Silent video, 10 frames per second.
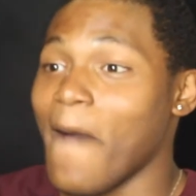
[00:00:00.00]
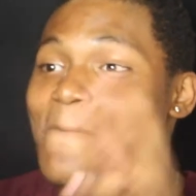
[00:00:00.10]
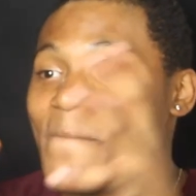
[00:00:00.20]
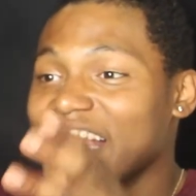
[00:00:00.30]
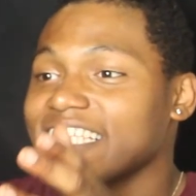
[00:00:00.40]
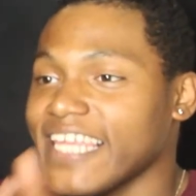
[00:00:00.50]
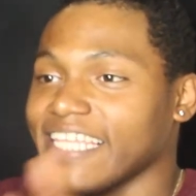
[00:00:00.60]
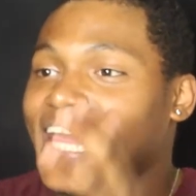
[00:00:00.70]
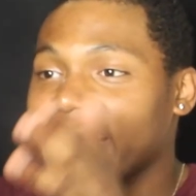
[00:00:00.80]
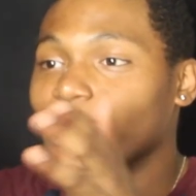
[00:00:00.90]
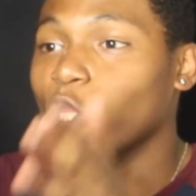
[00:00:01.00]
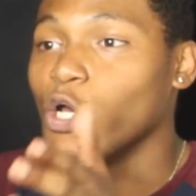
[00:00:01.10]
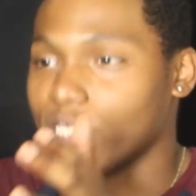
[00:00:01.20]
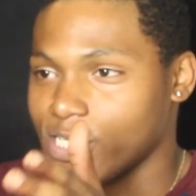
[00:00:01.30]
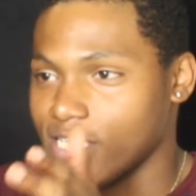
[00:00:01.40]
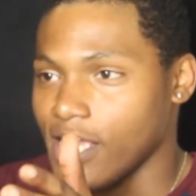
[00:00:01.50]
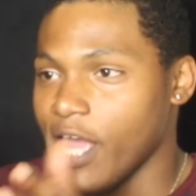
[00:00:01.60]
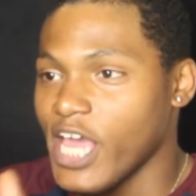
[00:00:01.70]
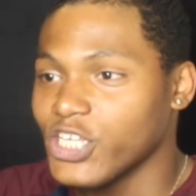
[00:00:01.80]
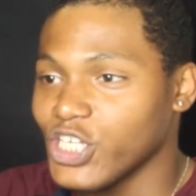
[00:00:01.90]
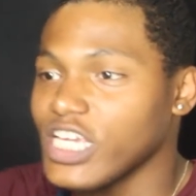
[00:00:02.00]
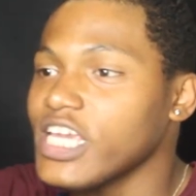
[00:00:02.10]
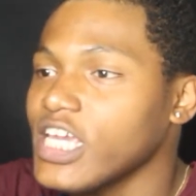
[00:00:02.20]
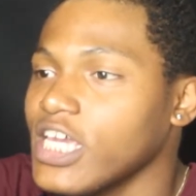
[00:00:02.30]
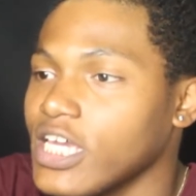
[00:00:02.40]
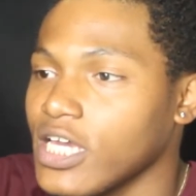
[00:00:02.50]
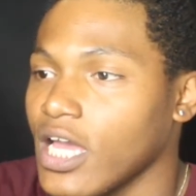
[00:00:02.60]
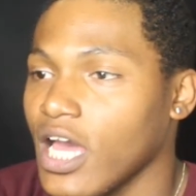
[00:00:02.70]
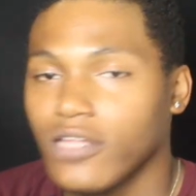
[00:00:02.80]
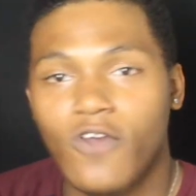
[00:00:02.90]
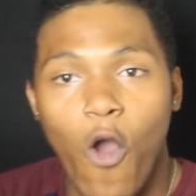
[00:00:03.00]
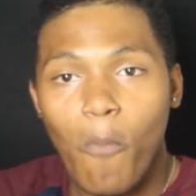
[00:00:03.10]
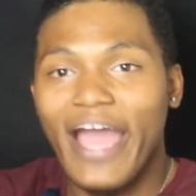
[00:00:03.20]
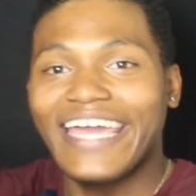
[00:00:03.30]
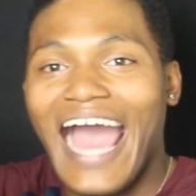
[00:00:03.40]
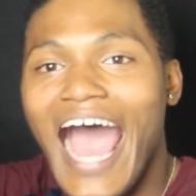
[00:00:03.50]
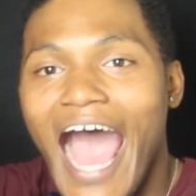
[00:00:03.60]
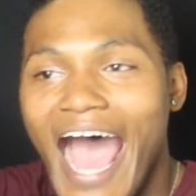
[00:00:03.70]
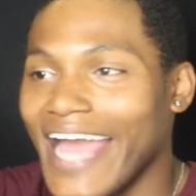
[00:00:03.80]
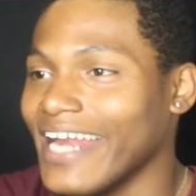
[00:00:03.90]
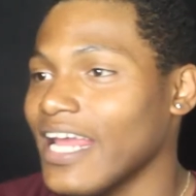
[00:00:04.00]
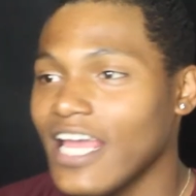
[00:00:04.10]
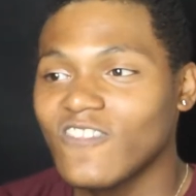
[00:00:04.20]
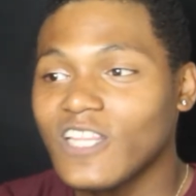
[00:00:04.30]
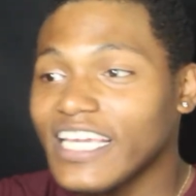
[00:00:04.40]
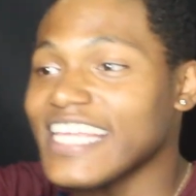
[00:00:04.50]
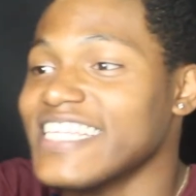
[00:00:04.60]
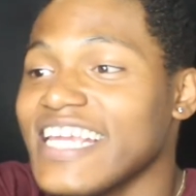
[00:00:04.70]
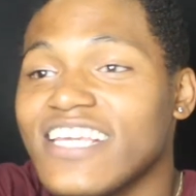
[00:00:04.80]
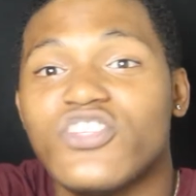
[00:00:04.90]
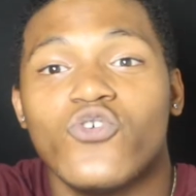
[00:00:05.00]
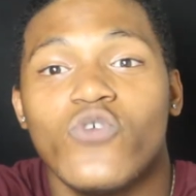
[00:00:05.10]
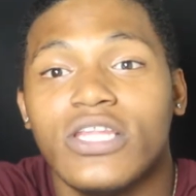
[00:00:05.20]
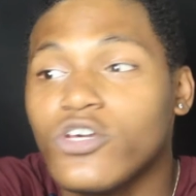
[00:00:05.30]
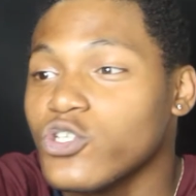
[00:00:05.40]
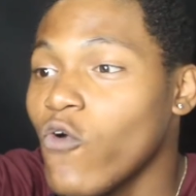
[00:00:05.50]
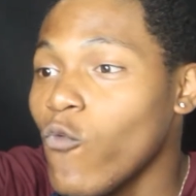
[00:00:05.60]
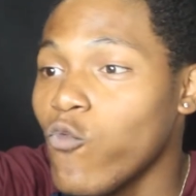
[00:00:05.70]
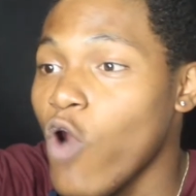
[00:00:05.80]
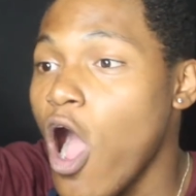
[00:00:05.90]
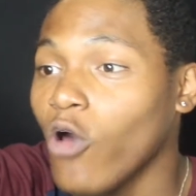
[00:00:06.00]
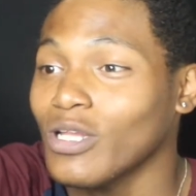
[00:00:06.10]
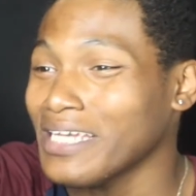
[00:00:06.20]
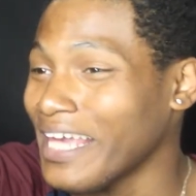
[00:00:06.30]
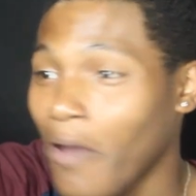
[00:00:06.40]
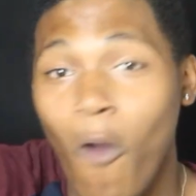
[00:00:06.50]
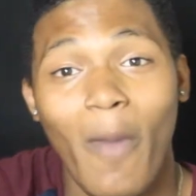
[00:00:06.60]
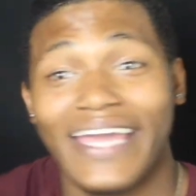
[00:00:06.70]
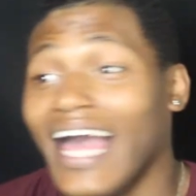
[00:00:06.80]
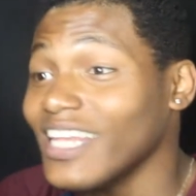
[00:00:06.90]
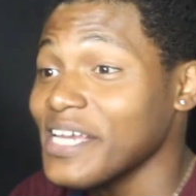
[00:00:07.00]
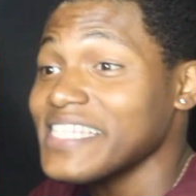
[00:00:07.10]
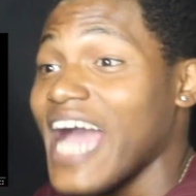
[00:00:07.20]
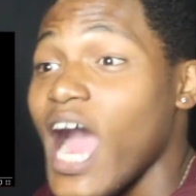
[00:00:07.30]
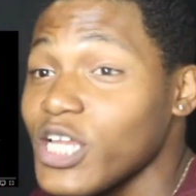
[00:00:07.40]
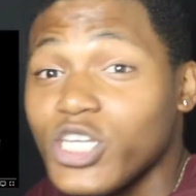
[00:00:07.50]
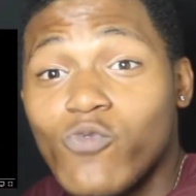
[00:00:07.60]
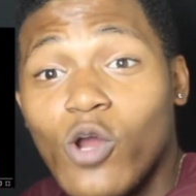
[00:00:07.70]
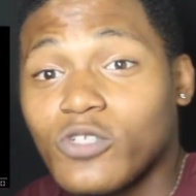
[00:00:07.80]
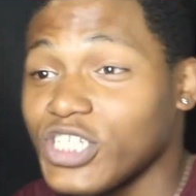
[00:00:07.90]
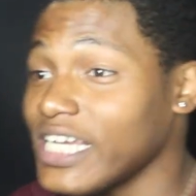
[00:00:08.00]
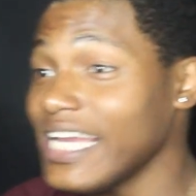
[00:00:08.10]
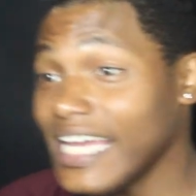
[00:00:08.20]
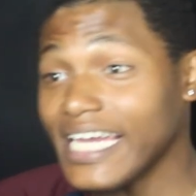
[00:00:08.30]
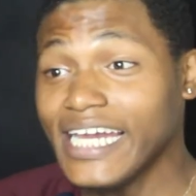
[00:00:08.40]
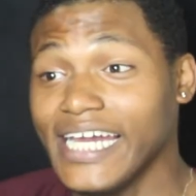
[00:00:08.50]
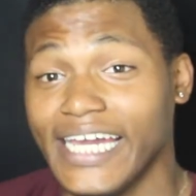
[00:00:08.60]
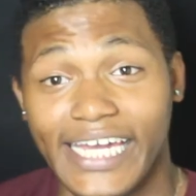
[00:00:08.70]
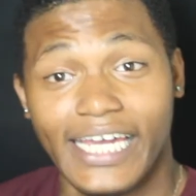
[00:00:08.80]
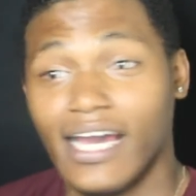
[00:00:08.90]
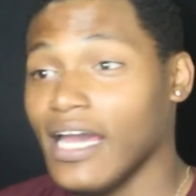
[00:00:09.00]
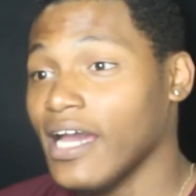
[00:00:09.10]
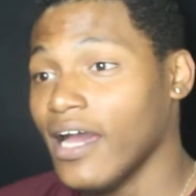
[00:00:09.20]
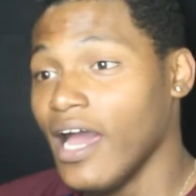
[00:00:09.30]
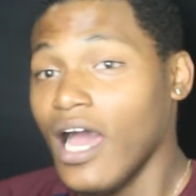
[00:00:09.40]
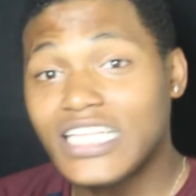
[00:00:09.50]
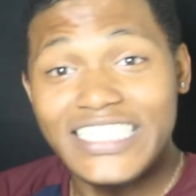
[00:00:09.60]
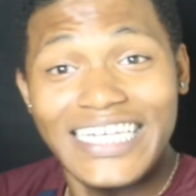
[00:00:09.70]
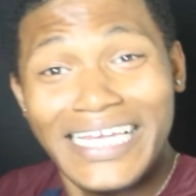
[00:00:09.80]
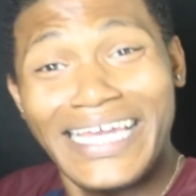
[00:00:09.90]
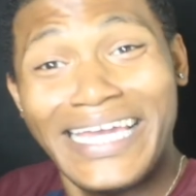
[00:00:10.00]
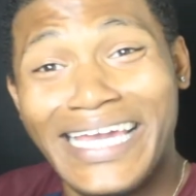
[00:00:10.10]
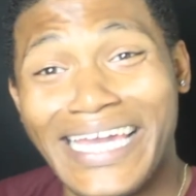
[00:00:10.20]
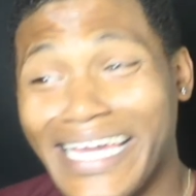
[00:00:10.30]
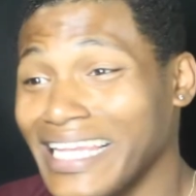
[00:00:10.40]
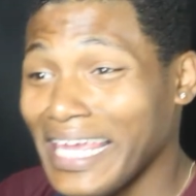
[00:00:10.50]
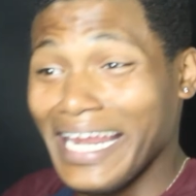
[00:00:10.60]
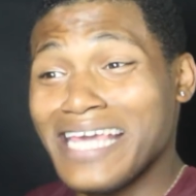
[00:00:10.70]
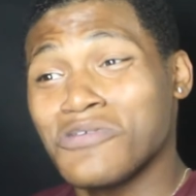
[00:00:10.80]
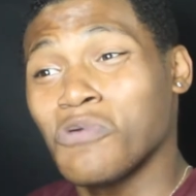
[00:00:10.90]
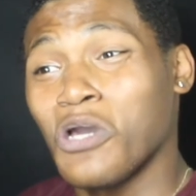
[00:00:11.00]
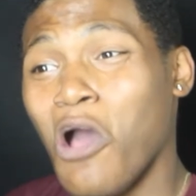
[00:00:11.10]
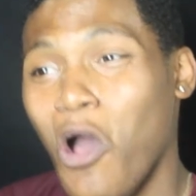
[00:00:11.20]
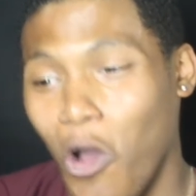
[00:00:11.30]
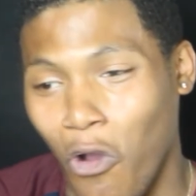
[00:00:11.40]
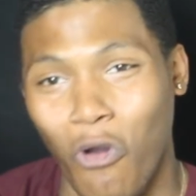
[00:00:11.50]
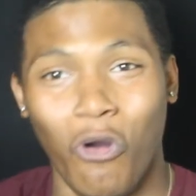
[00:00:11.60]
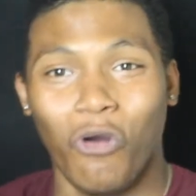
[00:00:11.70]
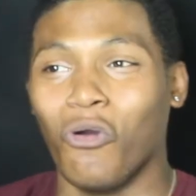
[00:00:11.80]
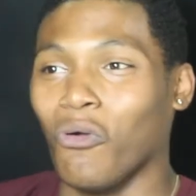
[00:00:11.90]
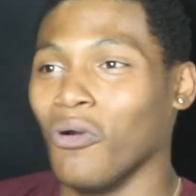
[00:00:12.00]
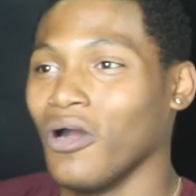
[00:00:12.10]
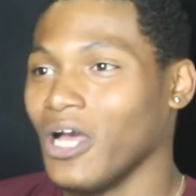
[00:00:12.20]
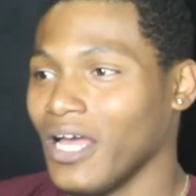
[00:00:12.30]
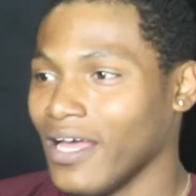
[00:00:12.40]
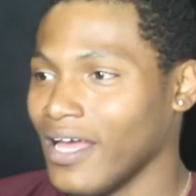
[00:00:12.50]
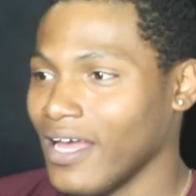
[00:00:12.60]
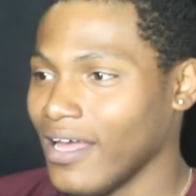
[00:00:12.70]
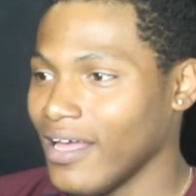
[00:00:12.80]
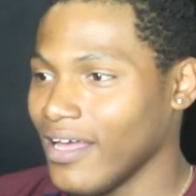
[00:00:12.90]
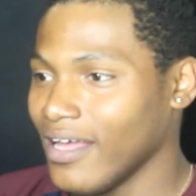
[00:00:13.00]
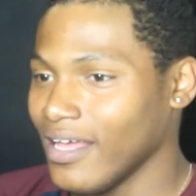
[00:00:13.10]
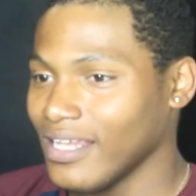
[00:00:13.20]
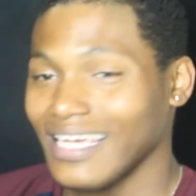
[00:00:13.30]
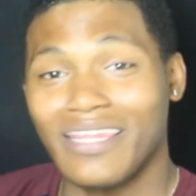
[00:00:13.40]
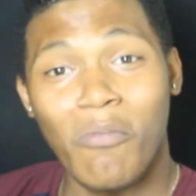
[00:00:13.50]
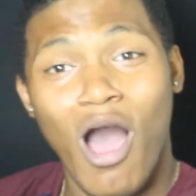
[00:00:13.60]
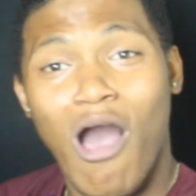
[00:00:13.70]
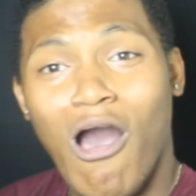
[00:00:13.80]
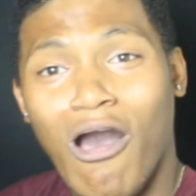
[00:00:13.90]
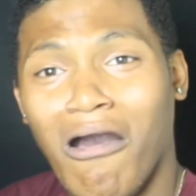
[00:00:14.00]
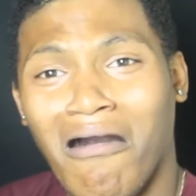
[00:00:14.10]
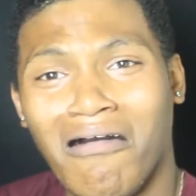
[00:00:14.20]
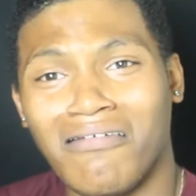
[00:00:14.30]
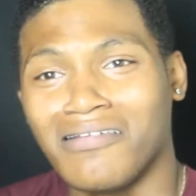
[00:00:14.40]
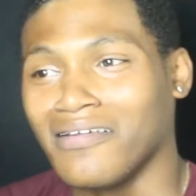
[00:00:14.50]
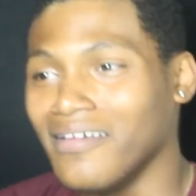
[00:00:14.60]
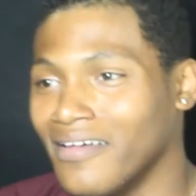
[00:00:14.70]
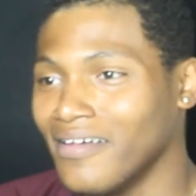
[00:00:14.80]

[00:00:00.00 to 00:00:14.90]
amazing that it looks. Gee, oh my god. Look at Zenitsu. He looks so raw. Look, oh my god. Look at Tanjiro. Gee. Look at Nezuko. Look at them all.